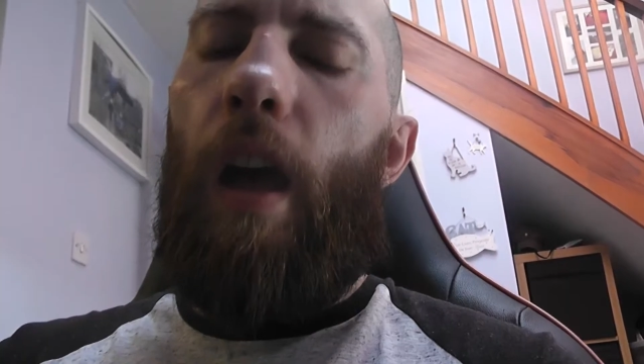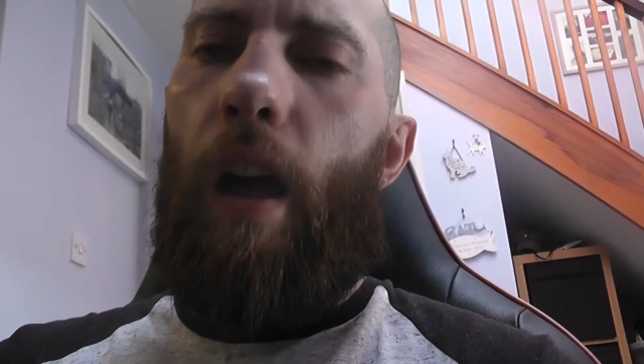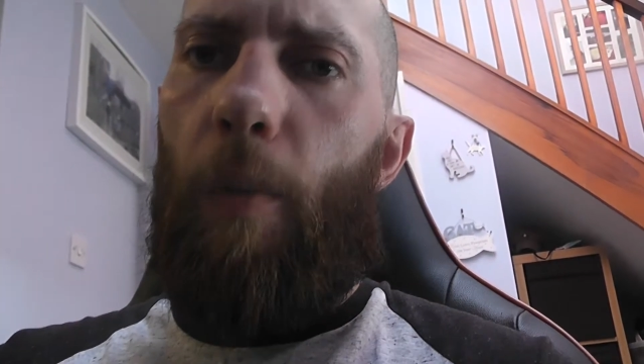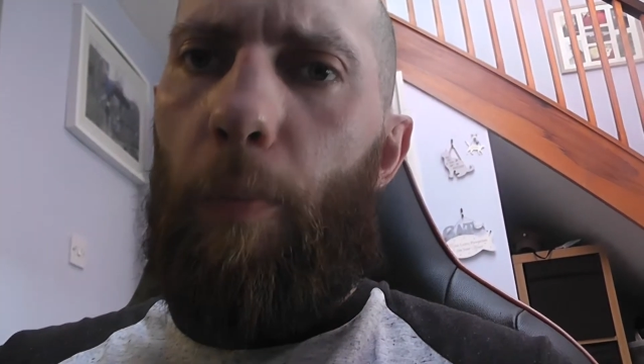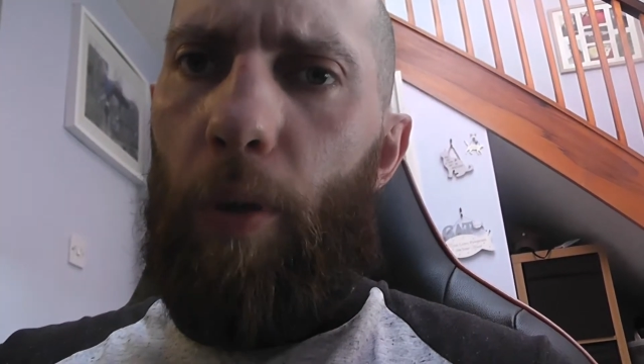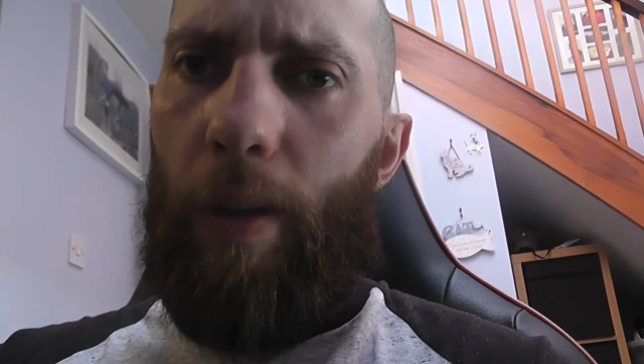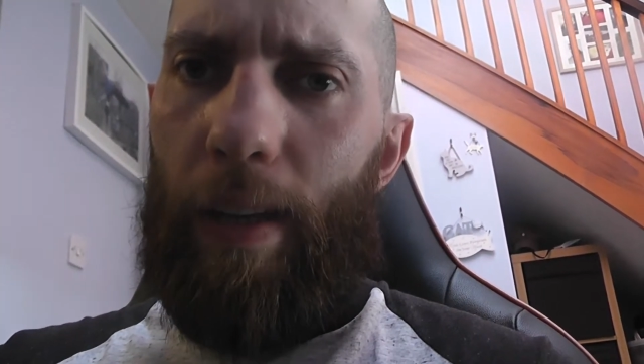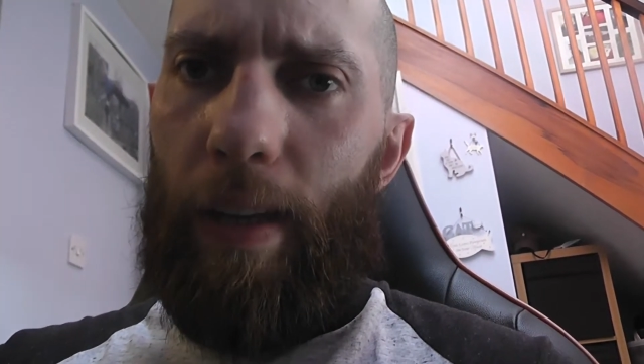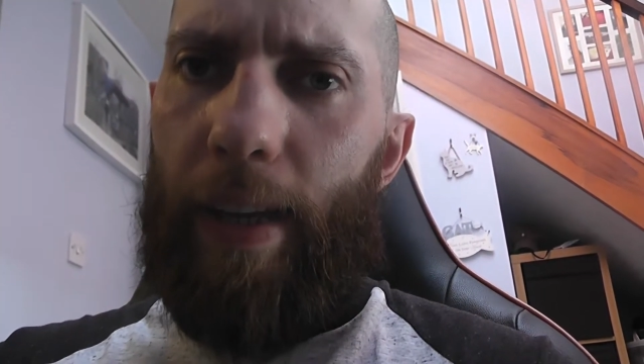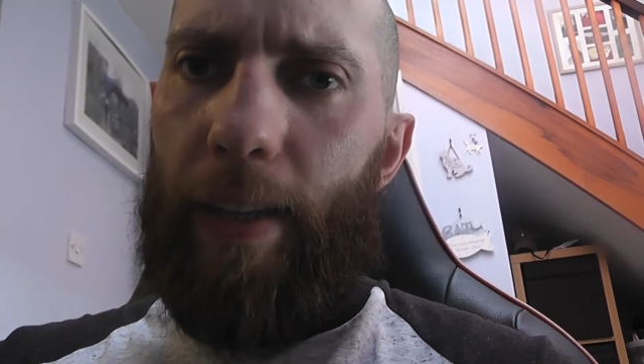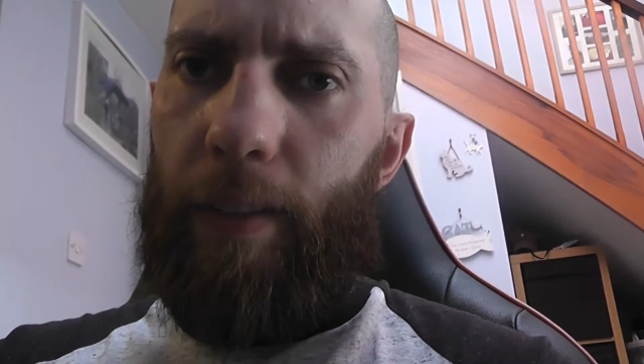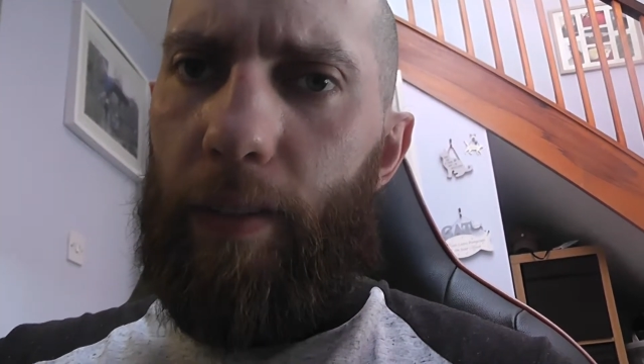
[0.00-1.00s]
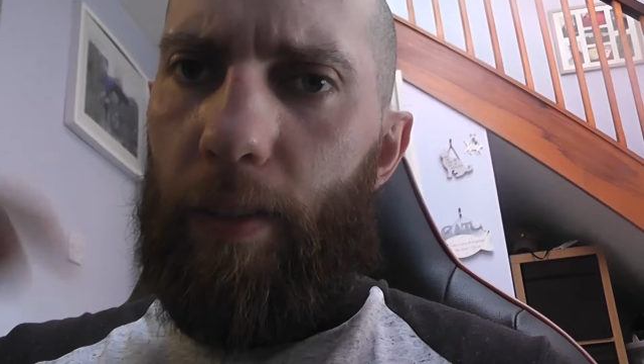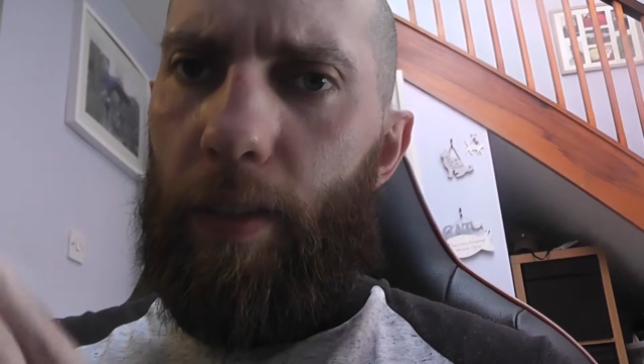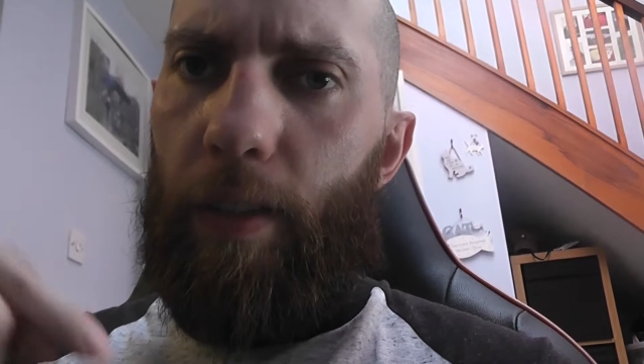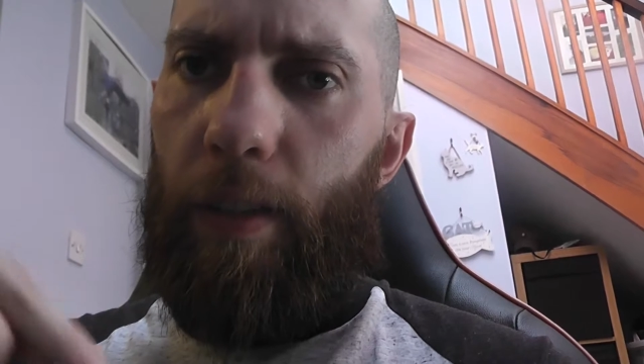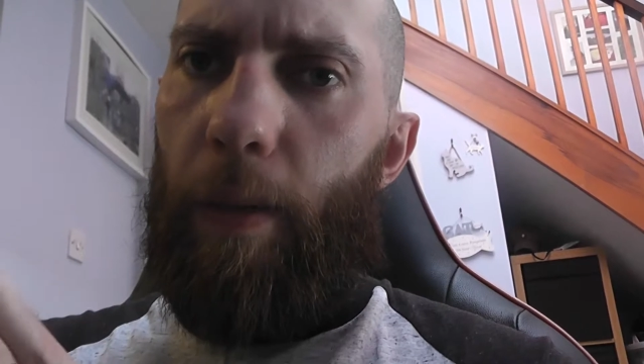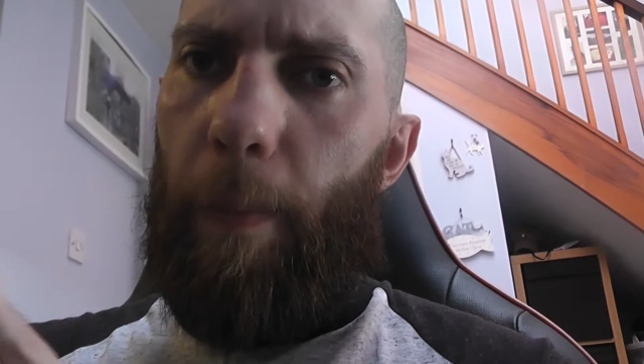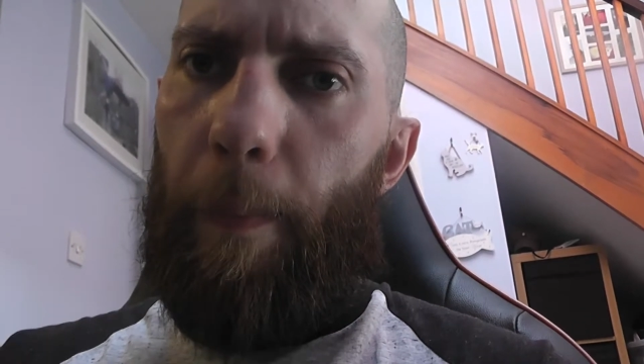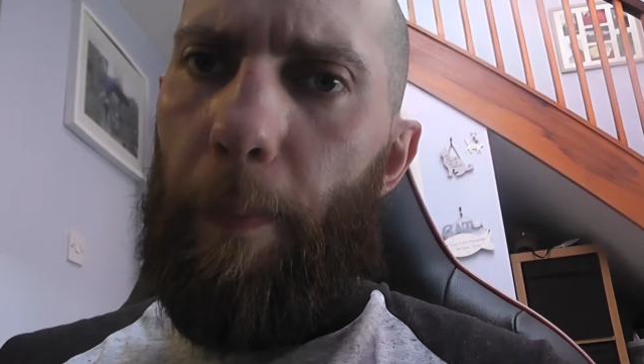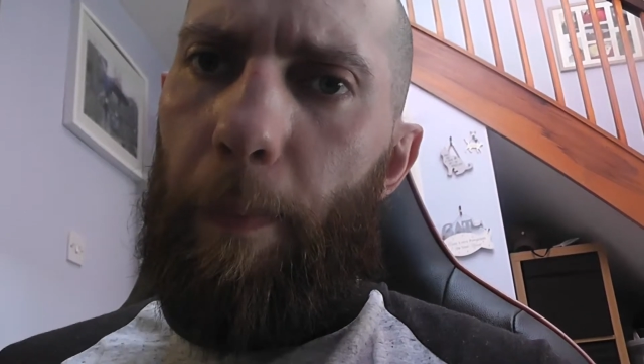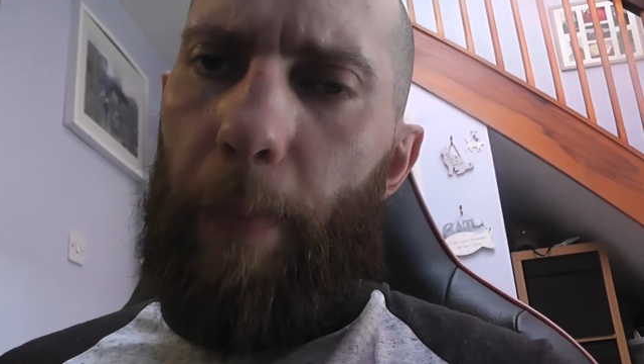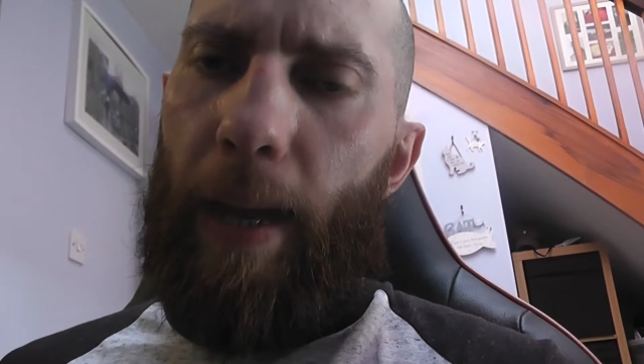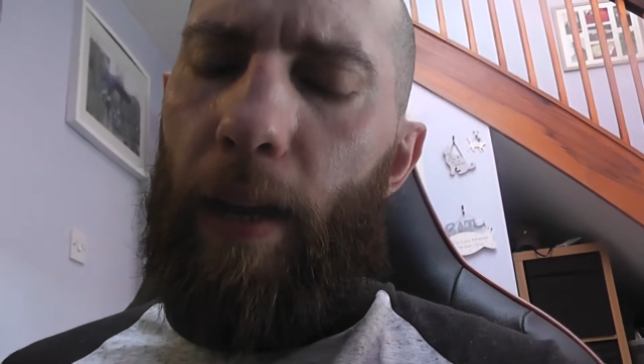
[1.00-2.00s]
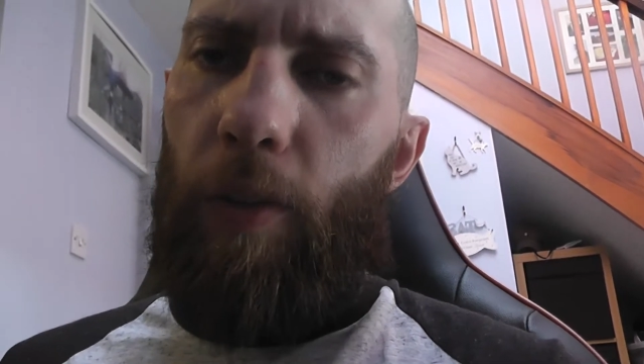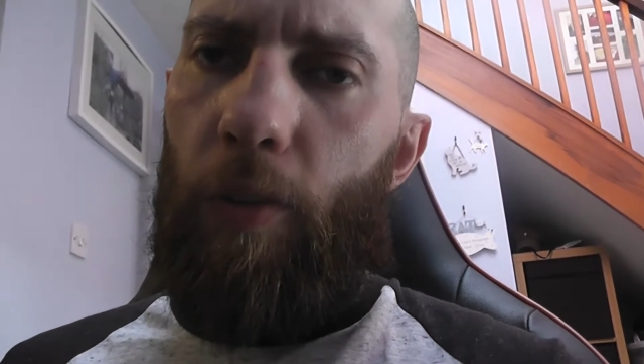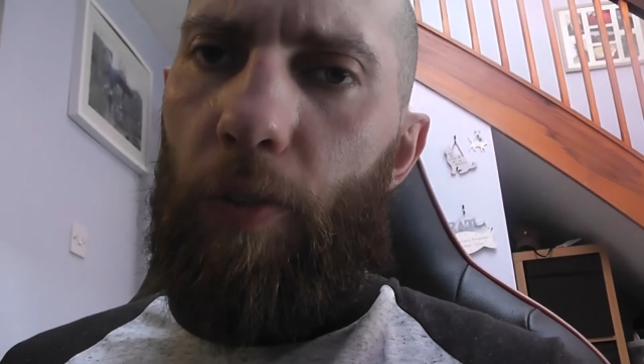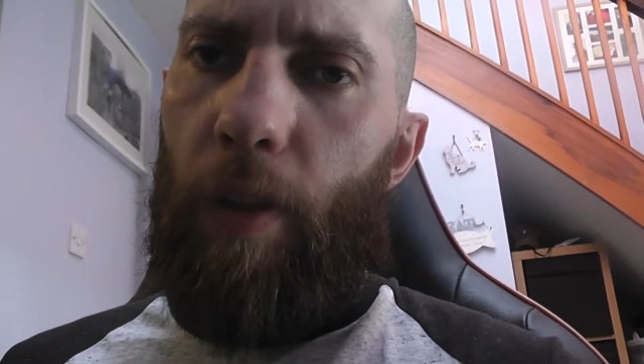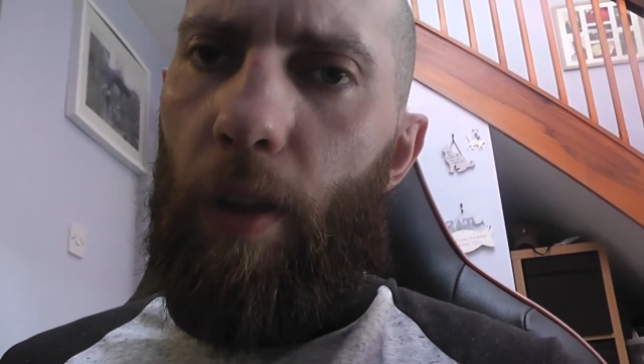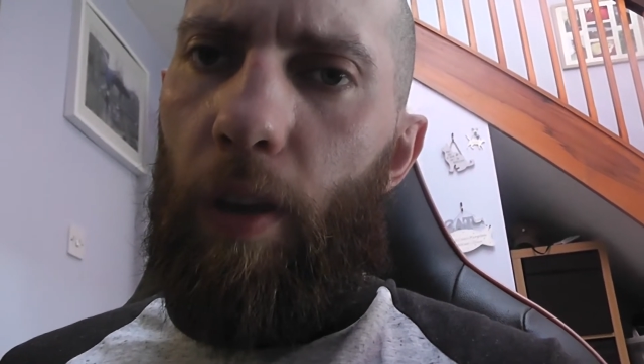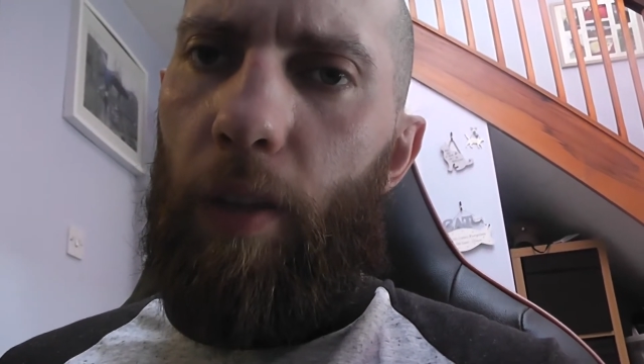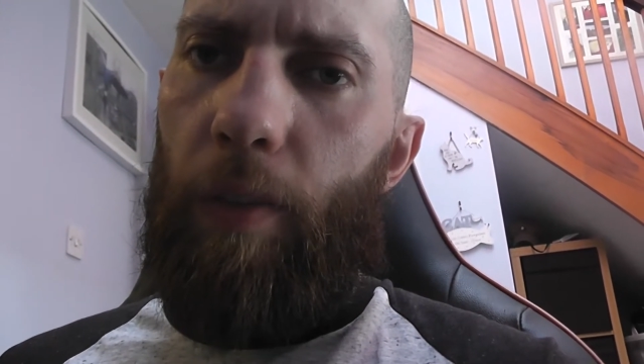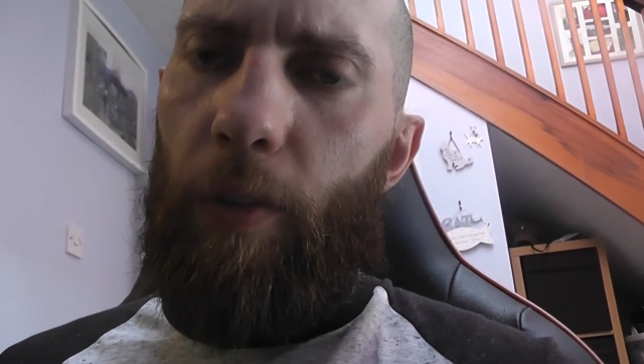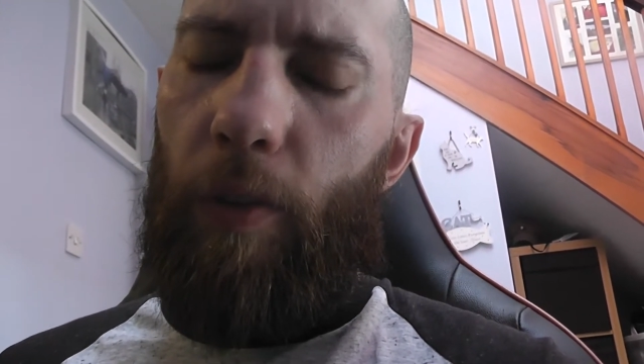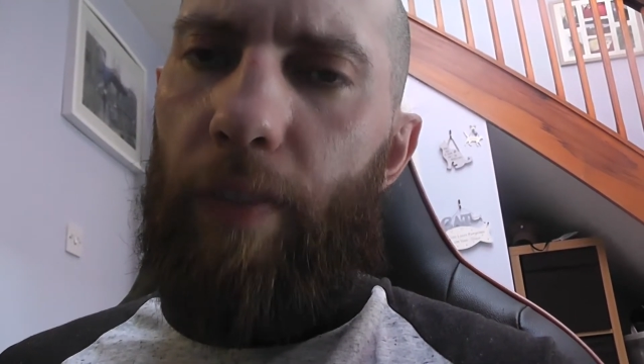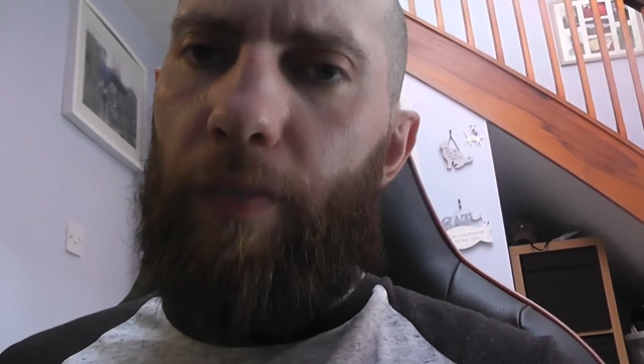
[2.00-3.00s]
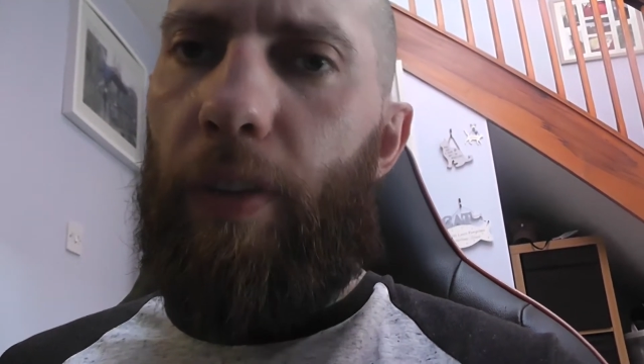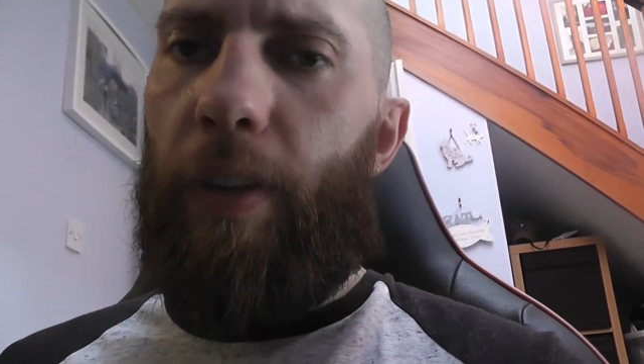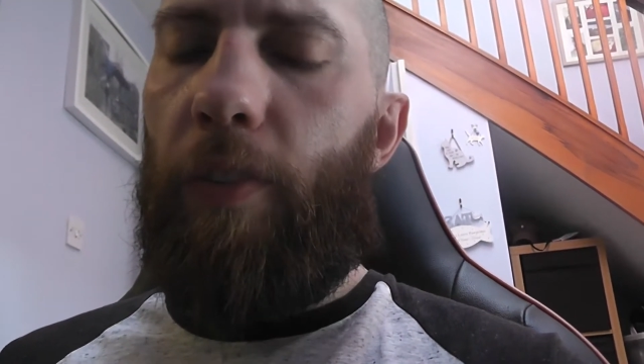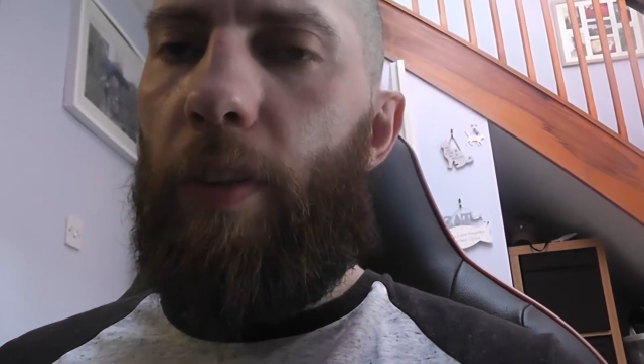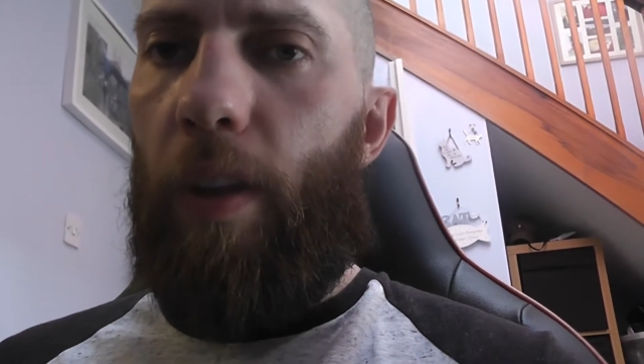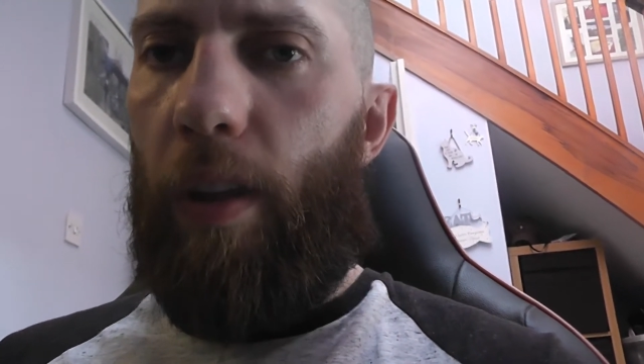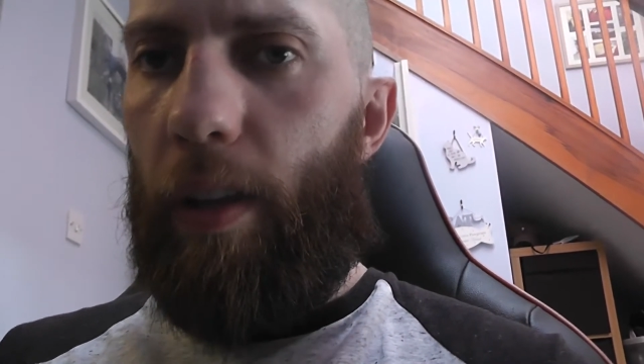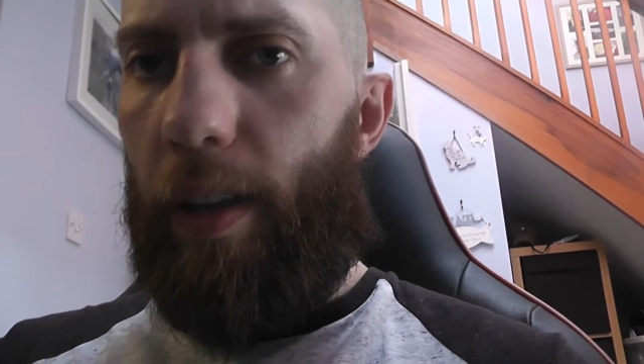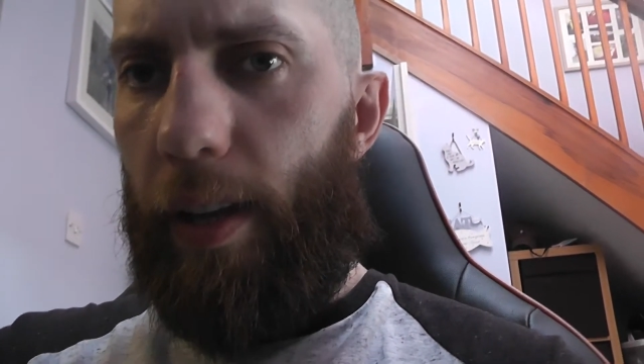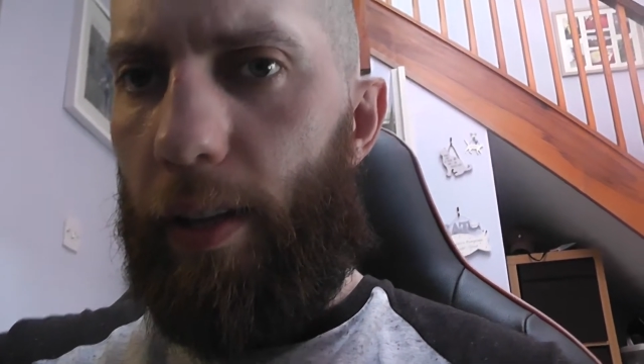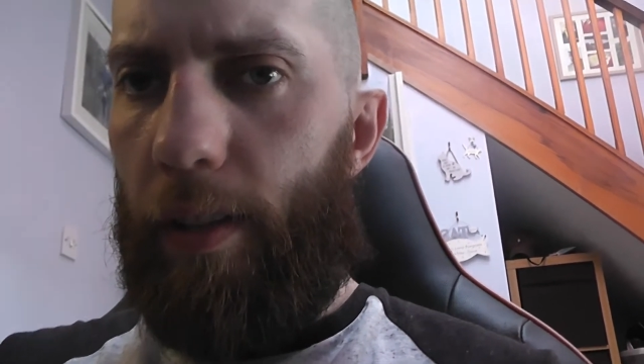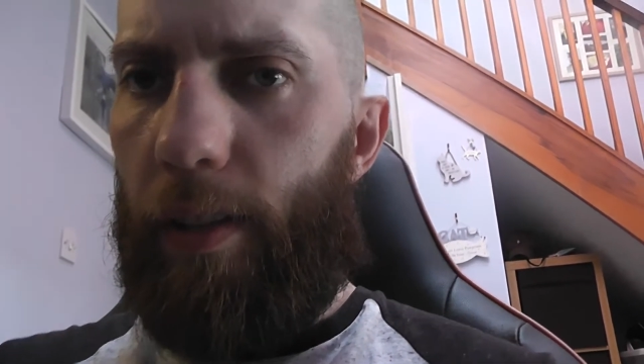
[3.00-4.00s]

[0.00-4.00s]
I'll put a link to the paleo granola, the grain-free granola, in the